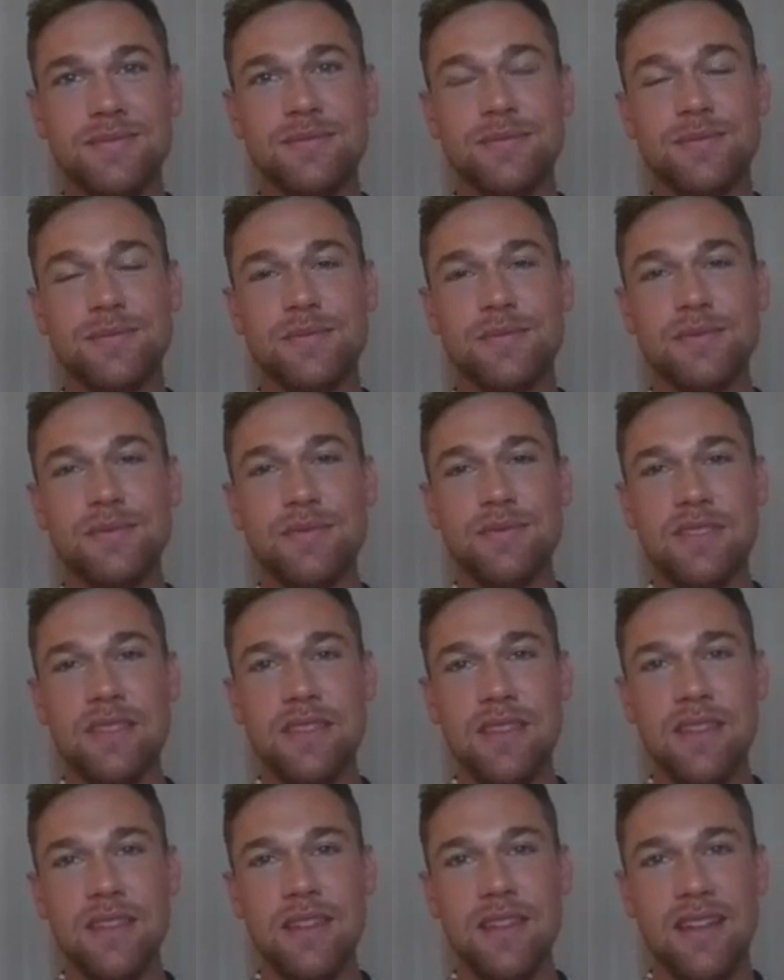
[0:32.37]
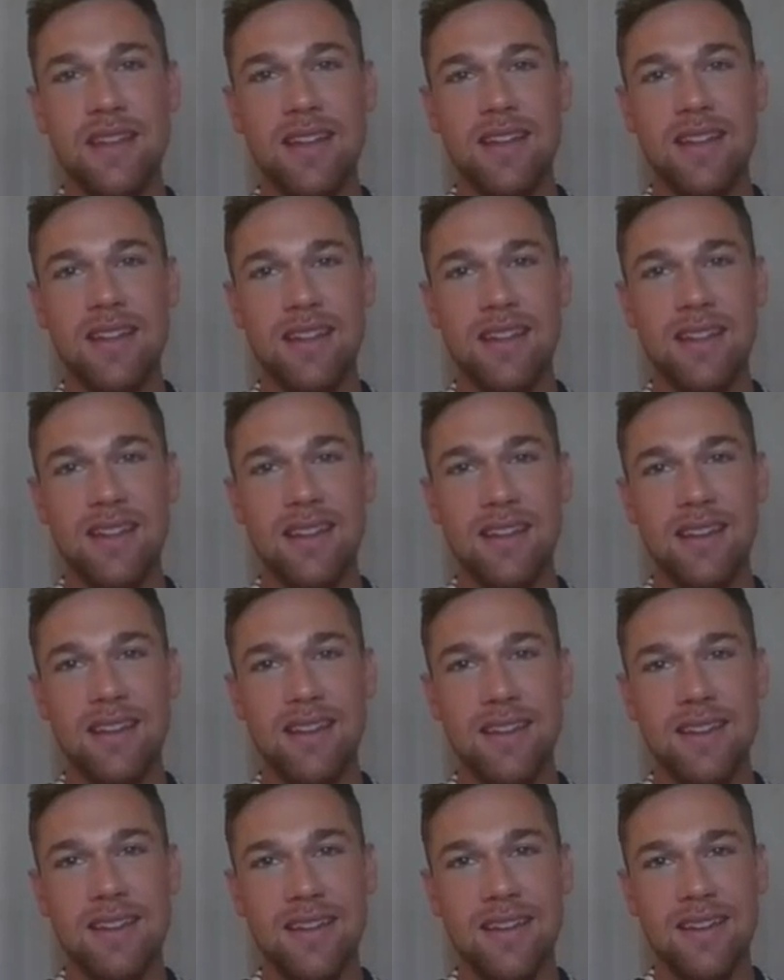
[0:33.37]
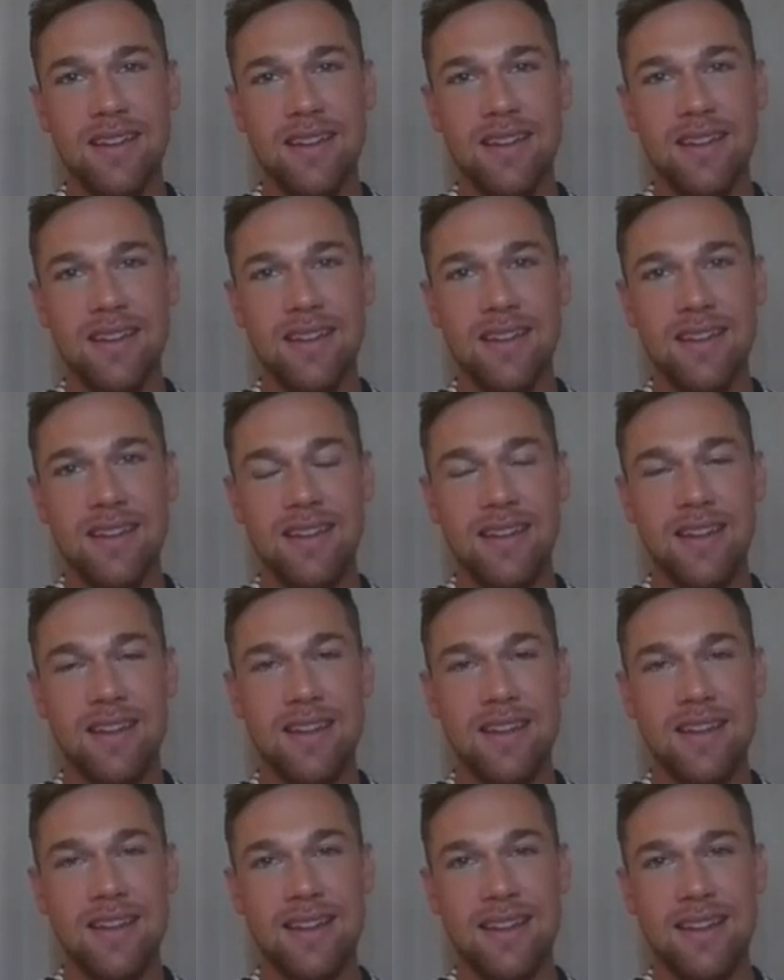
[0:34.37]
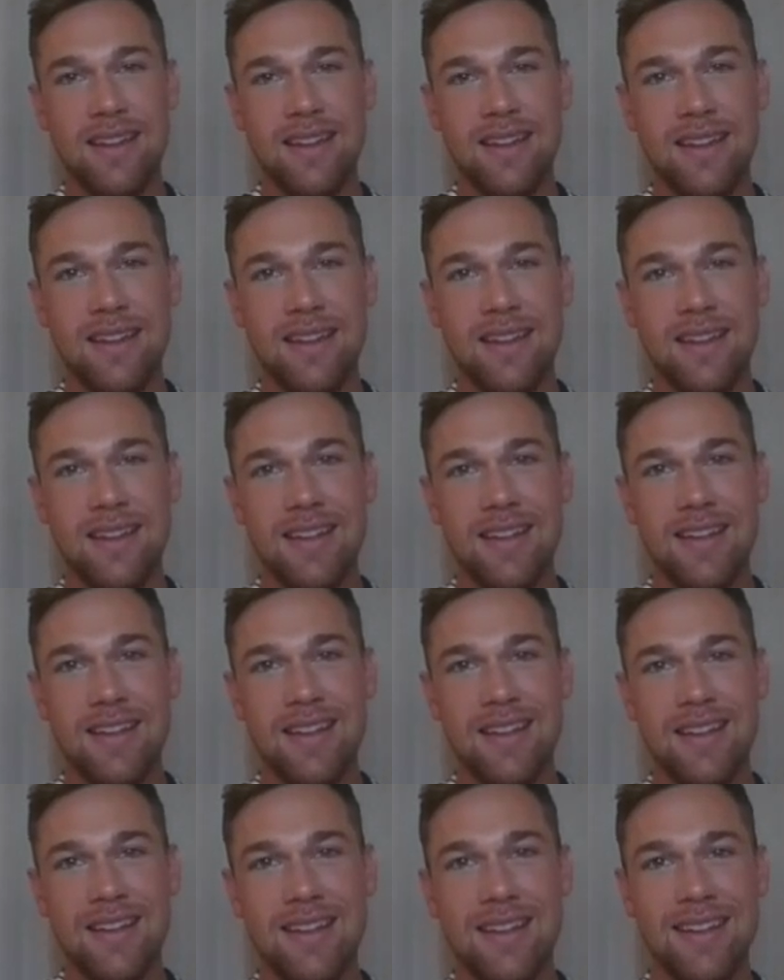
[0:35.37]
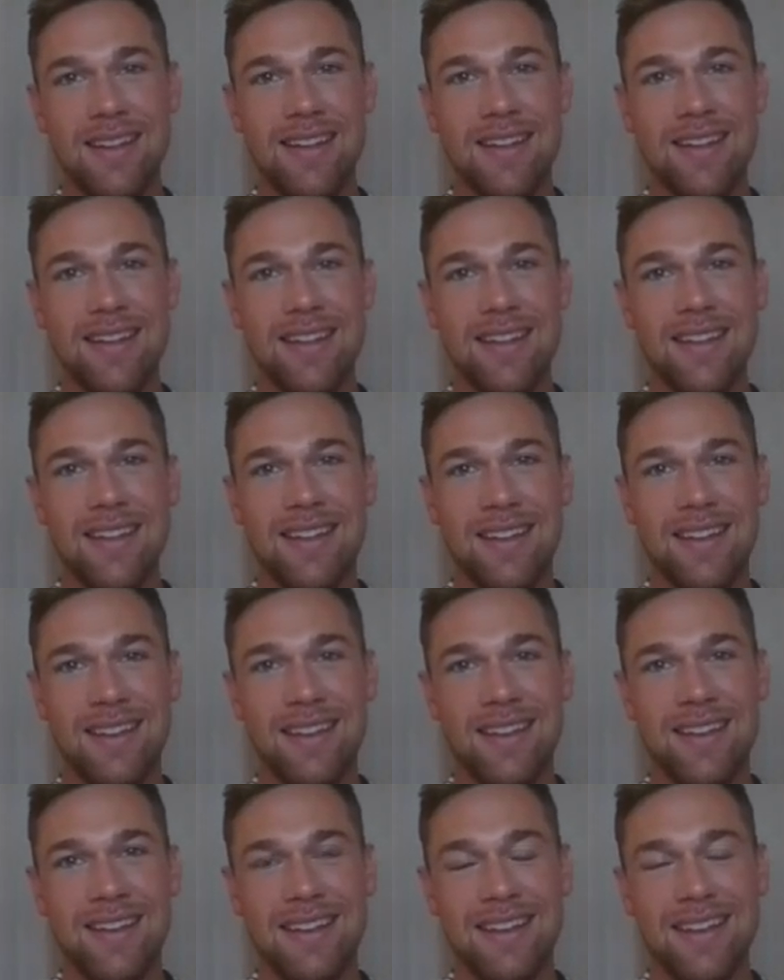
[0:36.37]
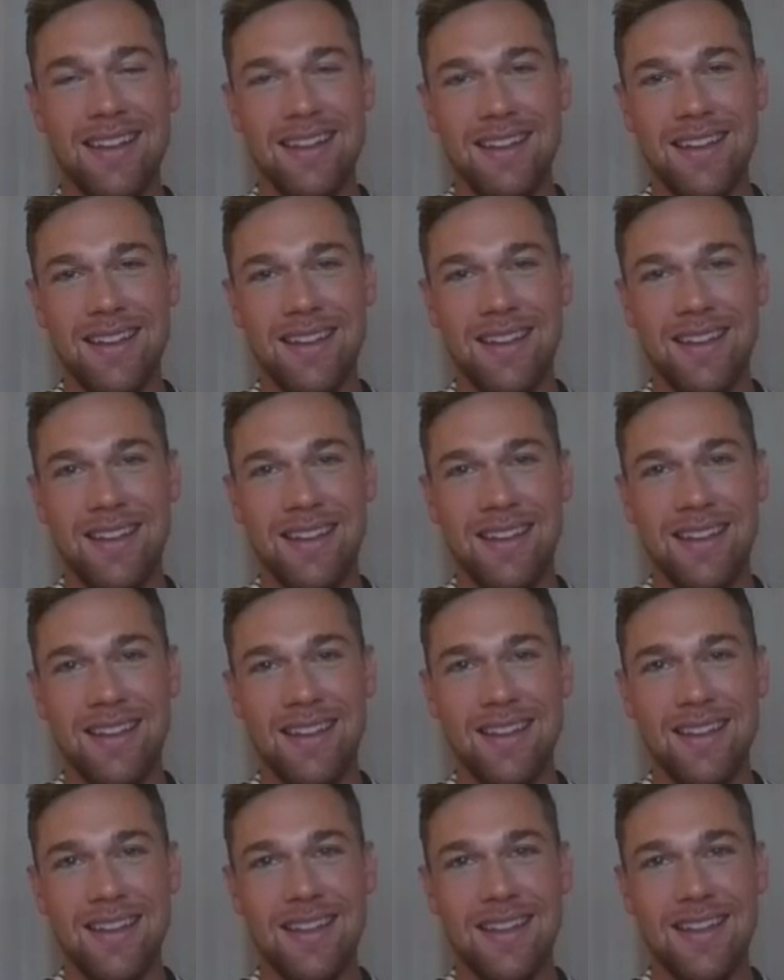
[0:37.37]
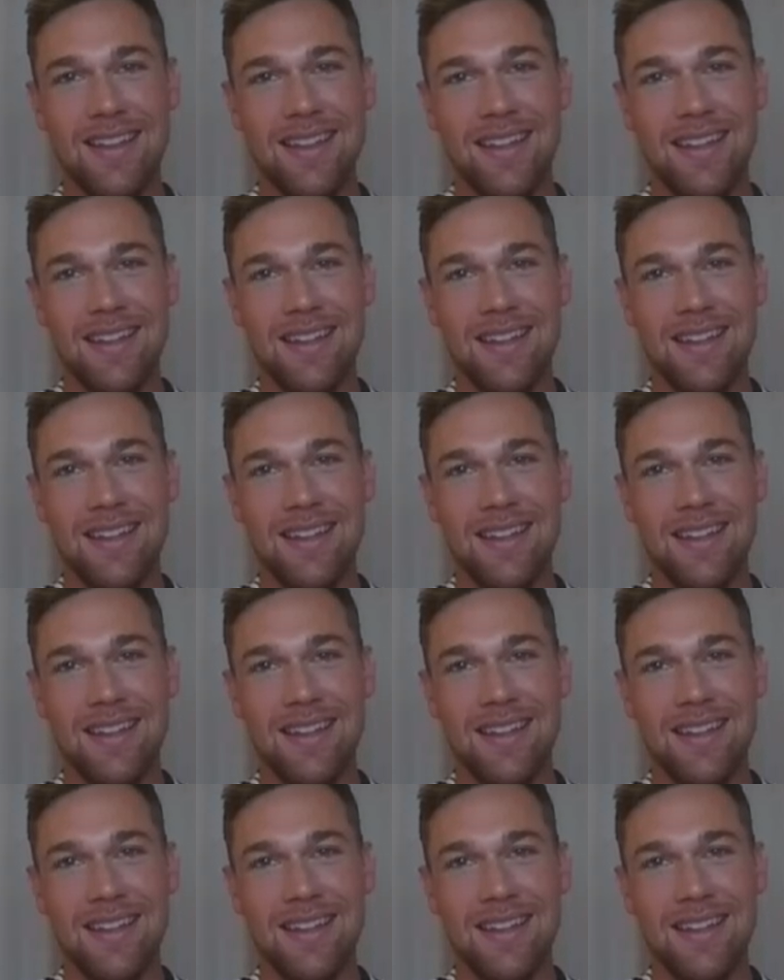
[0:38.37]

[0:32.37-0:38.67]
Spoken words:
No words are spoken by the person on screen.